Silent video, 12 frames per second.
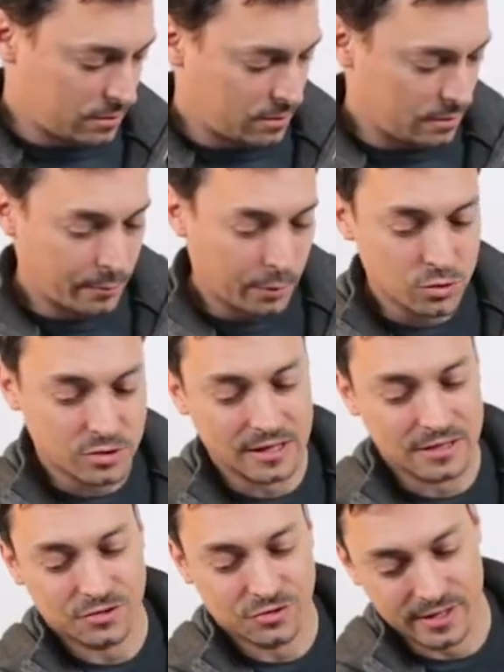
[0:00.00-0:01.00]
the
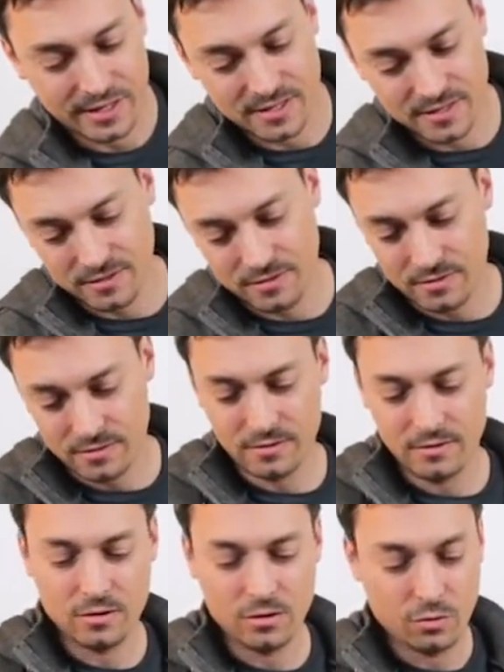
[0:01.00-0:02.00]
postcard tricks
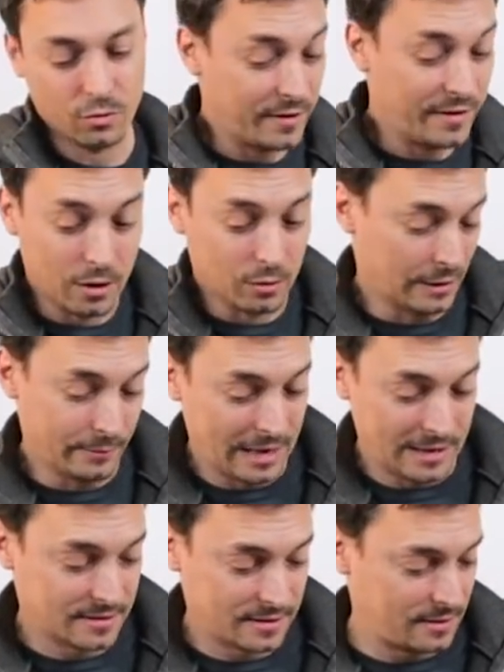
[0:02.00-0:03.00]
without a
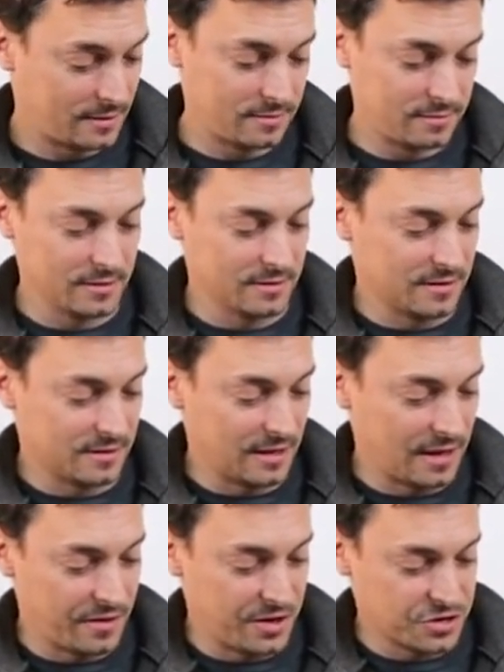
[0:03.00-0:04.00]
basket. This is
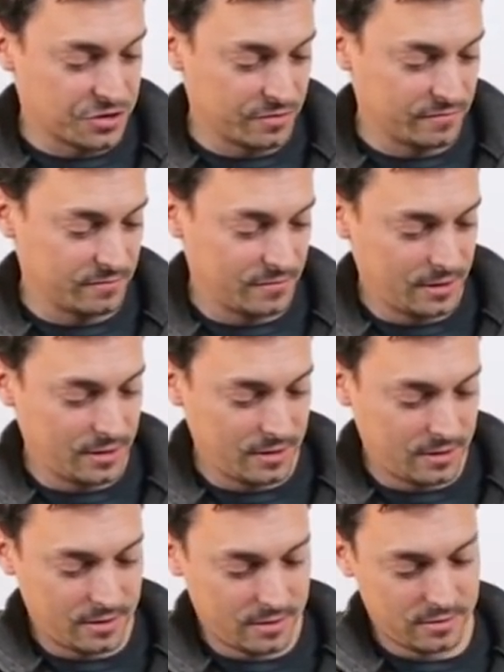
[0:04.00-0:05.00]
an addition
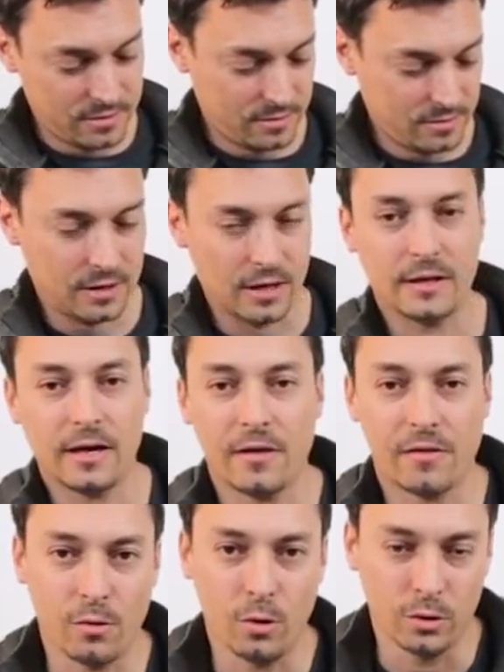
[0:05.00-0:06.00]
that I
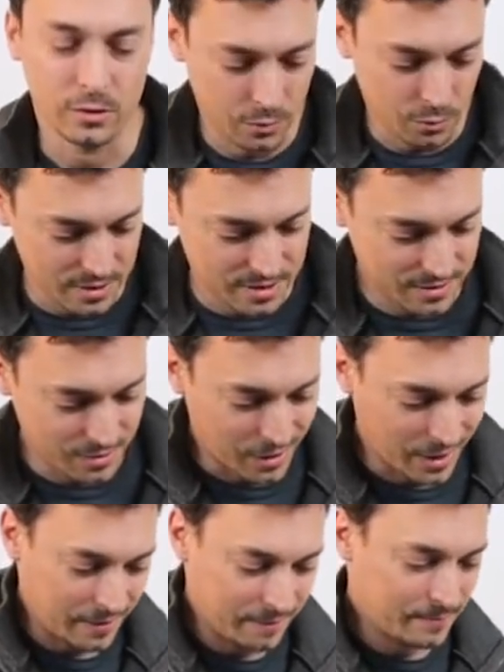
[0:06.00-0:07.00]
thought it was
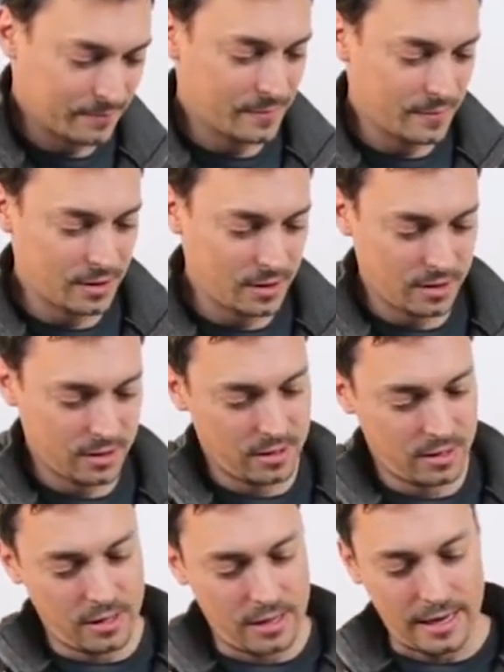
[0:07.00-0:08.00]
okay.
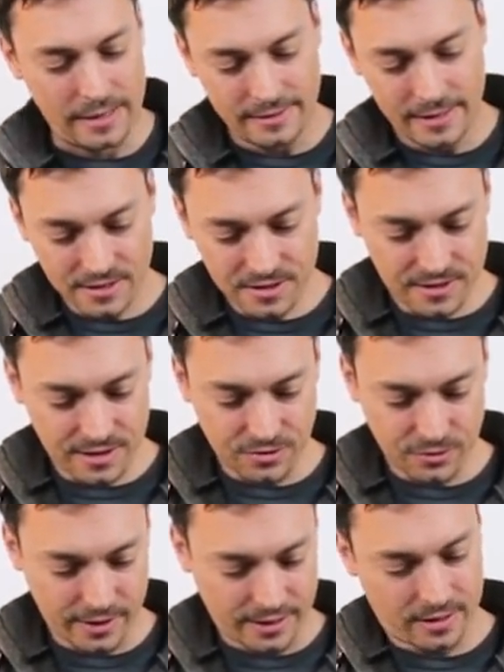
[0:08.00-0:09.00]
And that's the
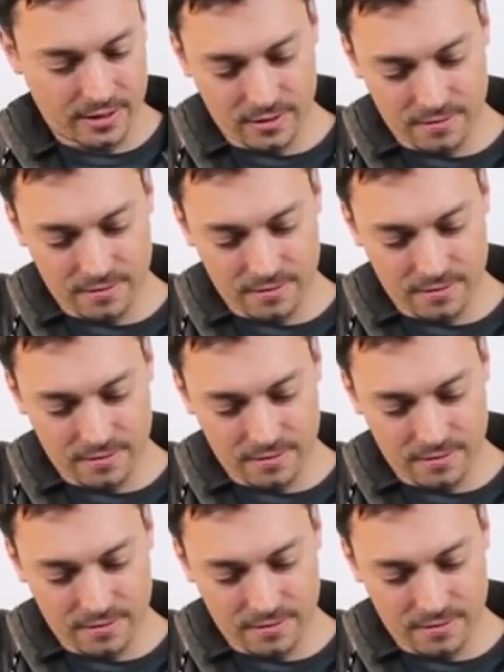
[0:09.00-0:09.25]
trick.